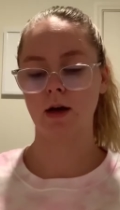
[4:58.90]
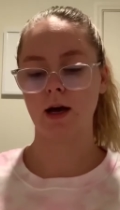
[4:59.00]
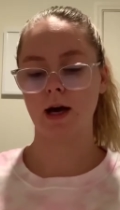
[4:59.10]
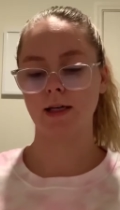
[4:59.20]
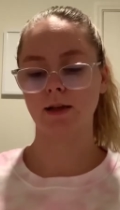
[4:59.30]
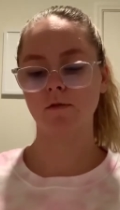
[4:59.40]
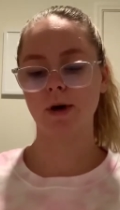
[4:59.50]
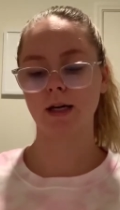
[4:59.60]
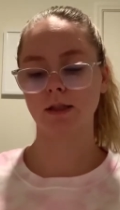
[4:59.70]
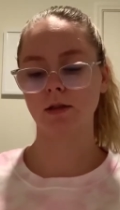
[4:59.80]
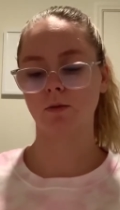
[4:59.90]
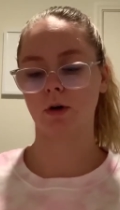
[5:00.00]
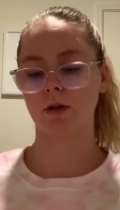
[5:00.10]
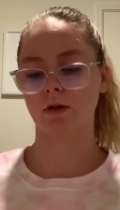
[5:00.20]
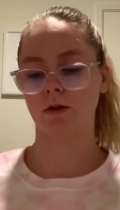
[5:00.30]
As if Maxon's
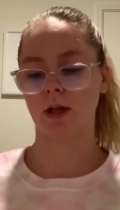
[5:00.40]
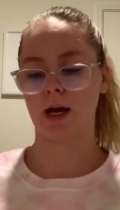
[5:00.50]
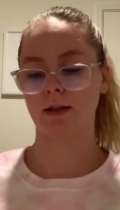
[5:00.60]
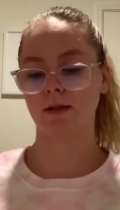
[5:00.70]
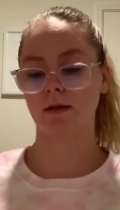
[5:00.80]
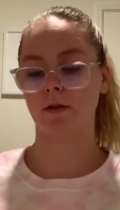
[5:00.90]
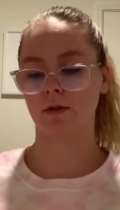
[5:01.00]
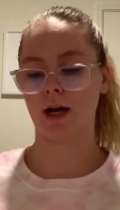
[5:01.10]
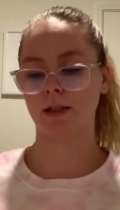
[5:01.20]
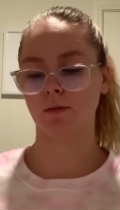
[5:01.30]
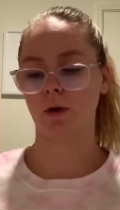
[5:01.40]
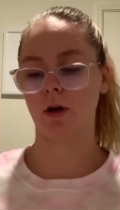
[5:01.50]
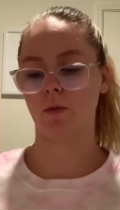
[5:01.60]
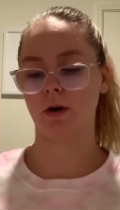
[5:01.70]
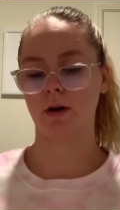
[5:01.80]
words on last of last
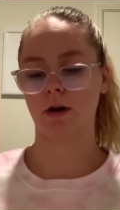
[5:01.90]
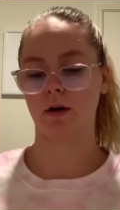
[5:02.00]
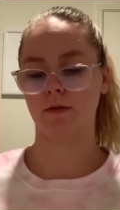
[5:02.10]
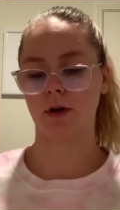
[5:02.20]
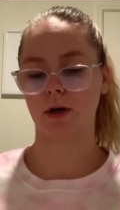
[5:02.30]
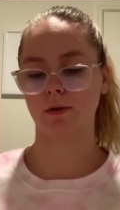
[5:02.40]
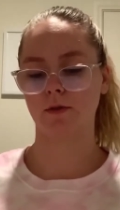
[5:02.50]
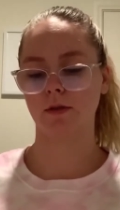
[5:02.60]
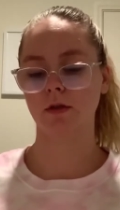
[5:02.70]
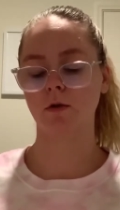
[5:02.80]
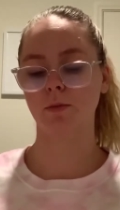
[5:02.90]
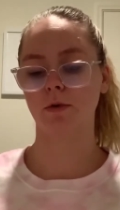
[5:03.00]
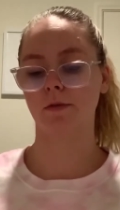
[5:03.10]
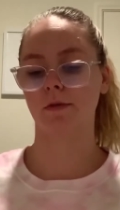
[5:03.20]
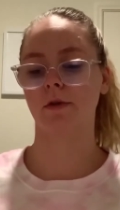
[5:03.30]
week weren't enough, here was physical
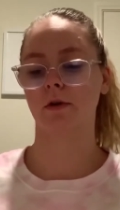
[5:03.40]
proof of their